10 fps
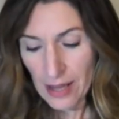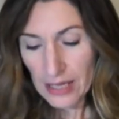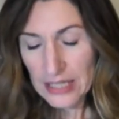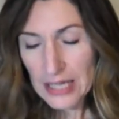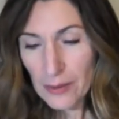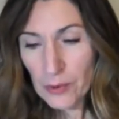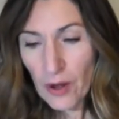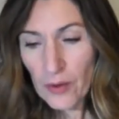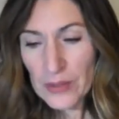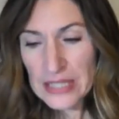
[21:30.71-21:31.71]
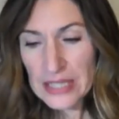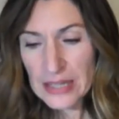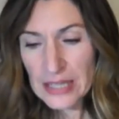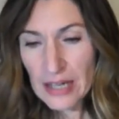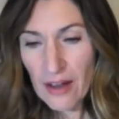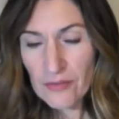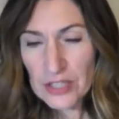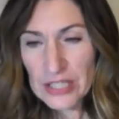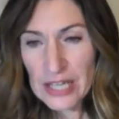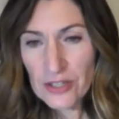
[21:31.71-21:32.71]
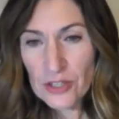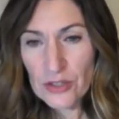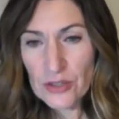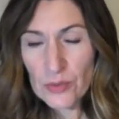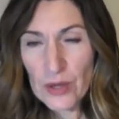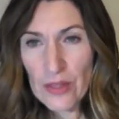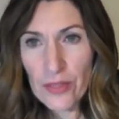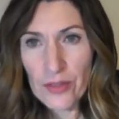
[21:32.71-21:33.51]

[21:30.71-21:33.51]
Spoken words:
Because I would always end the conversations with,